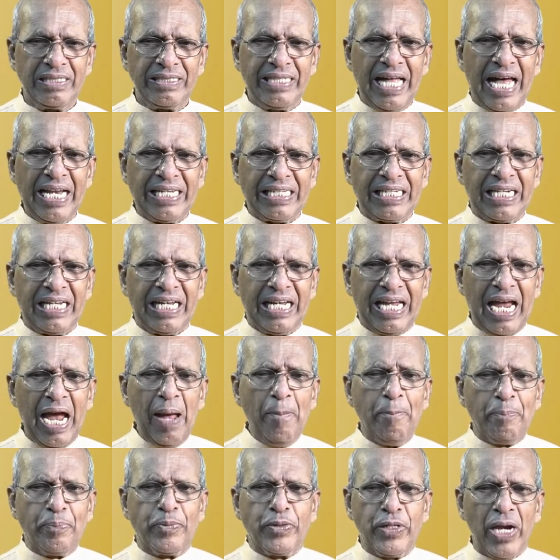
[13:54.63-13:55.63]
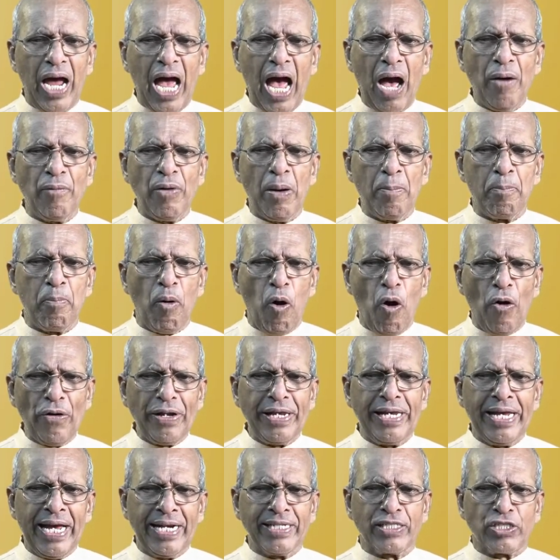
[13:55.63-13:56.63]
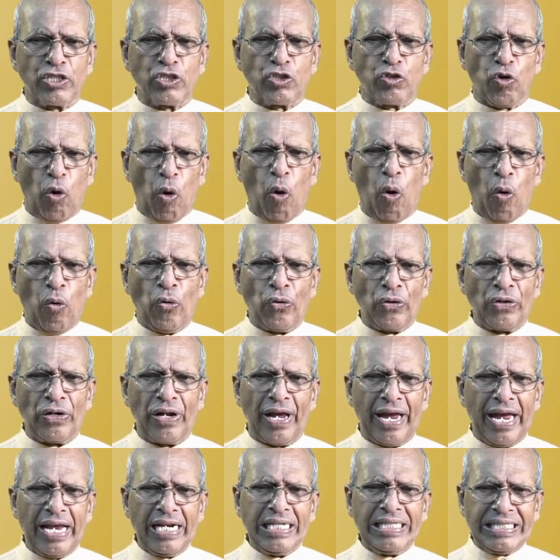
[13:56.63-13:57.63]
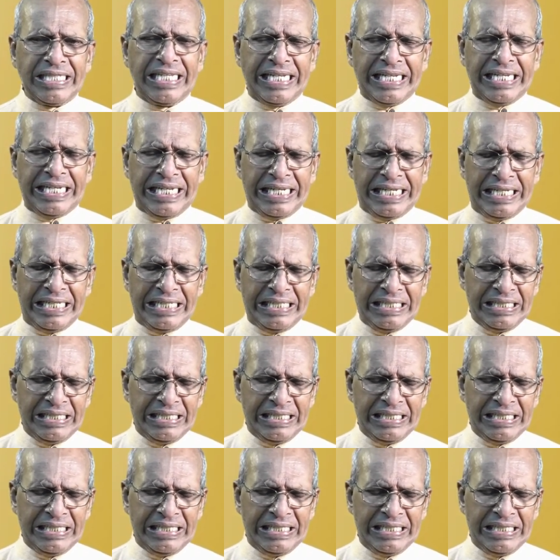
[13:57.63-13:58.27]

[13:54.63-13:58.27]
that kept our body and soul healthy.